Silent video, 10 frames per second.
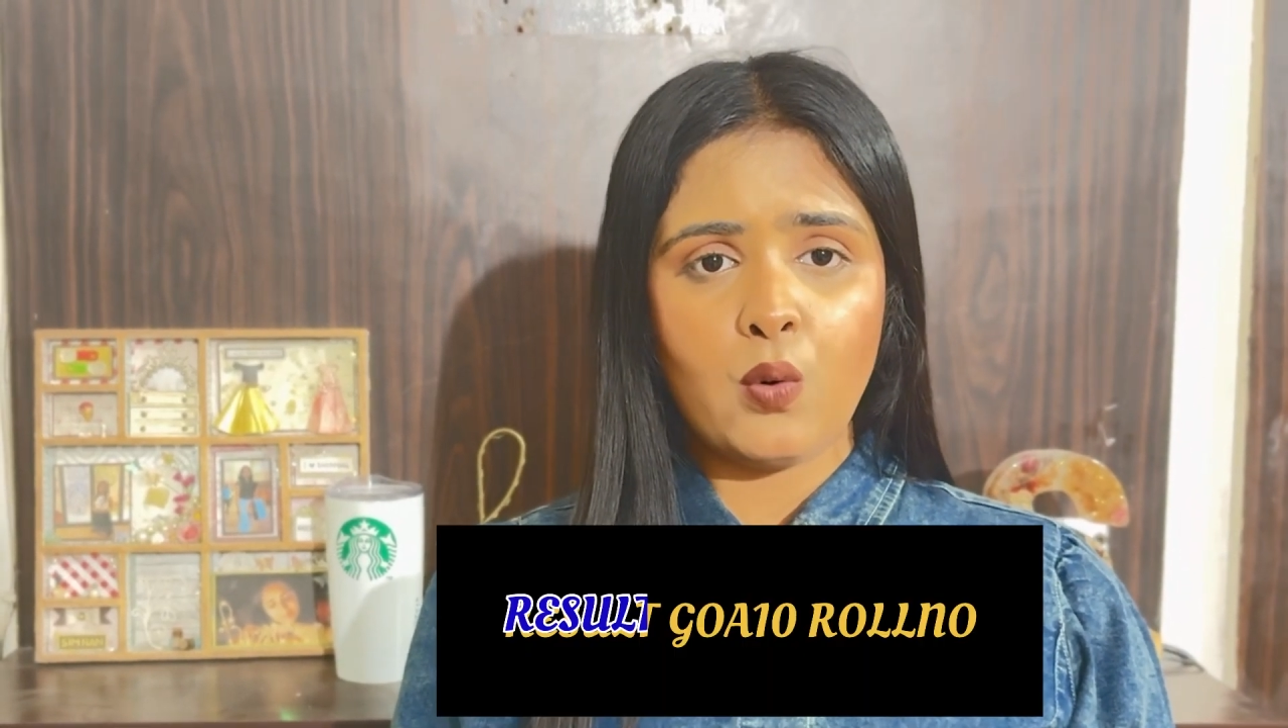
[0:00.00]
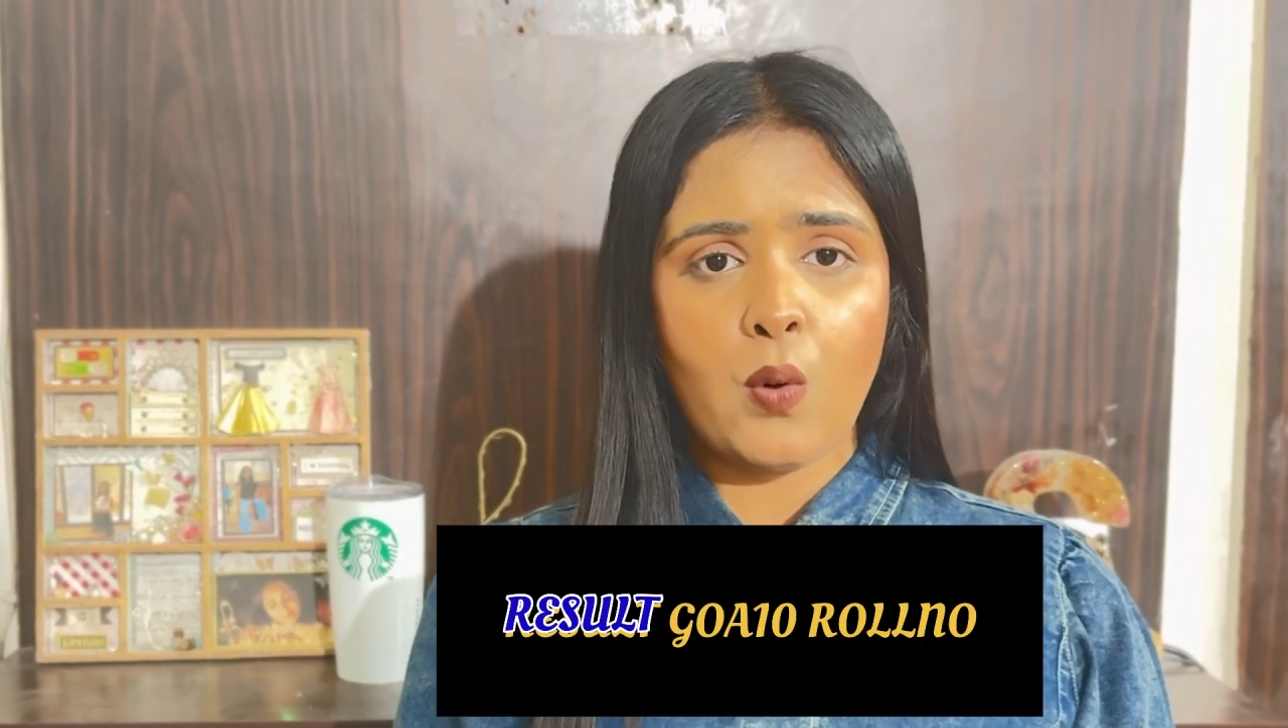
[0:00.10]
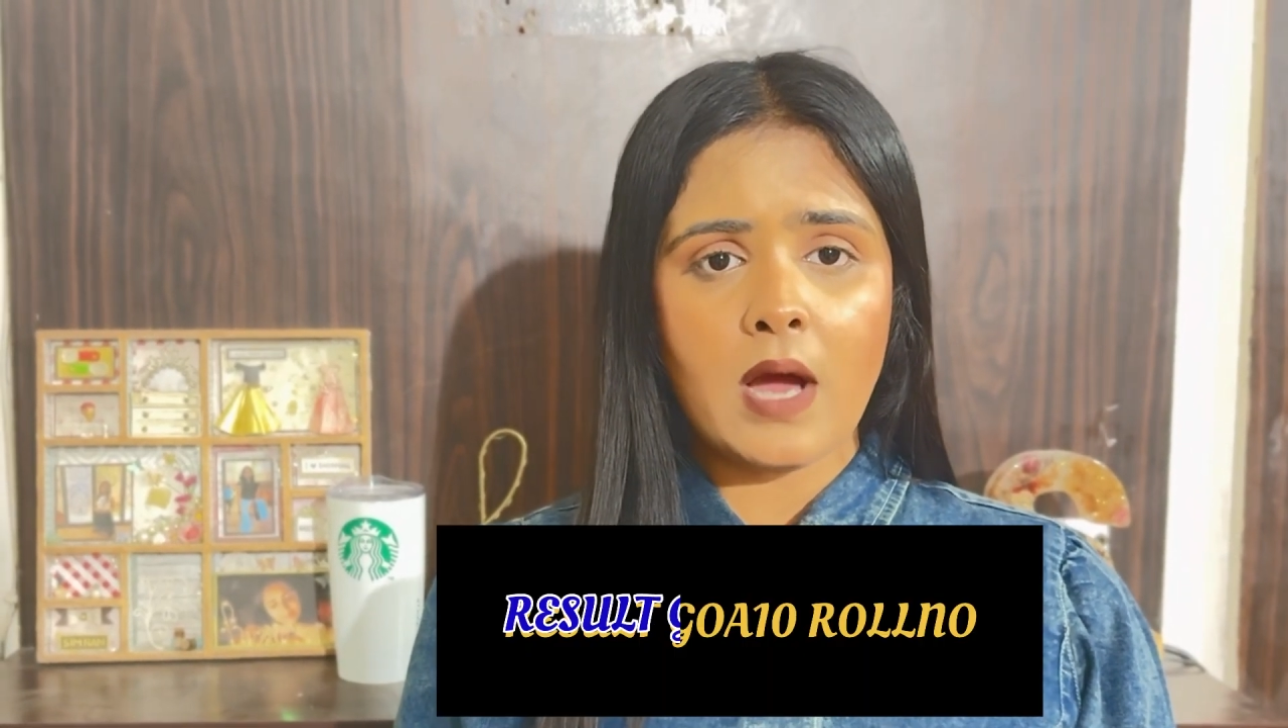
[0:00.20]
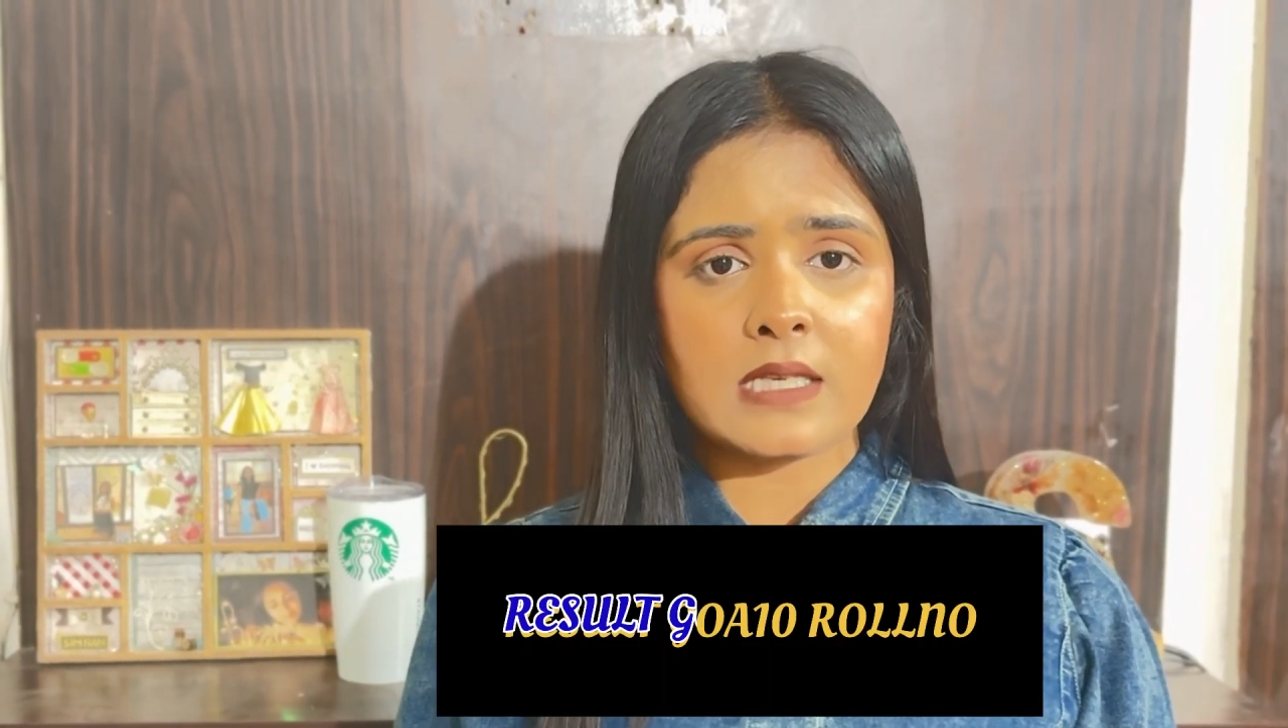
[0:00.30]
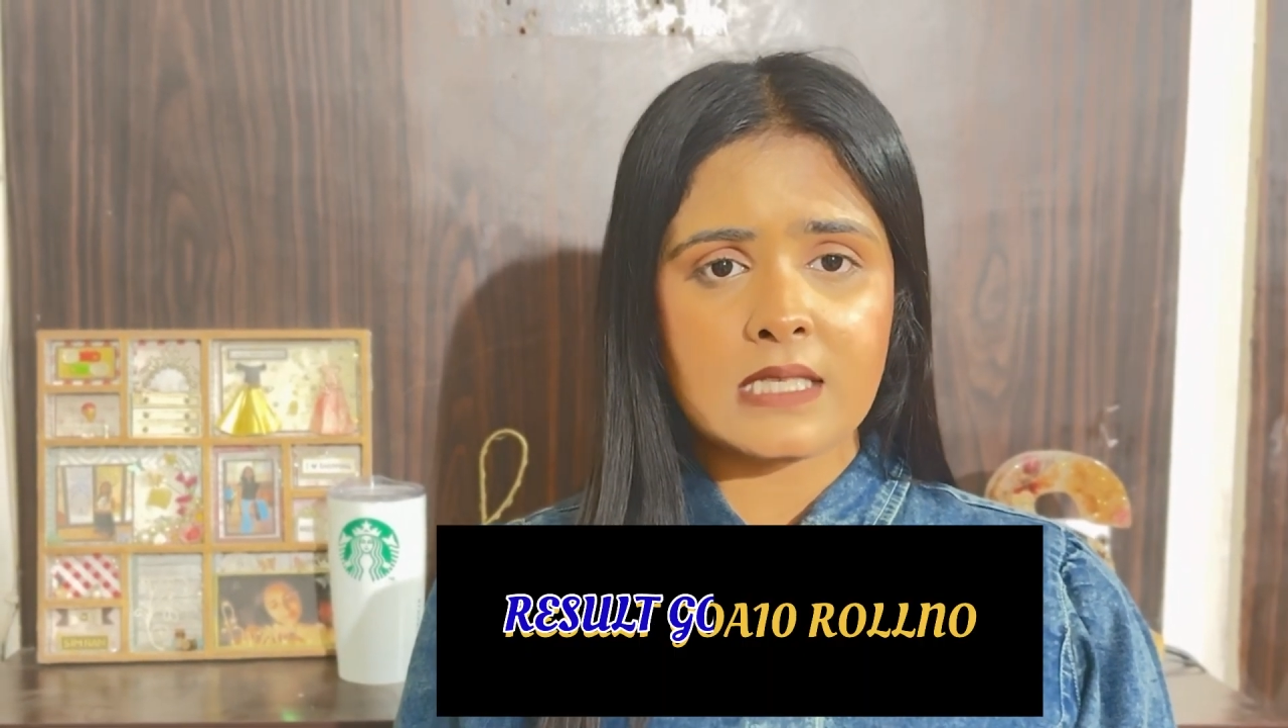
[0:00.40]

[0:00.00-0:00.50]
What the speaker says: Goa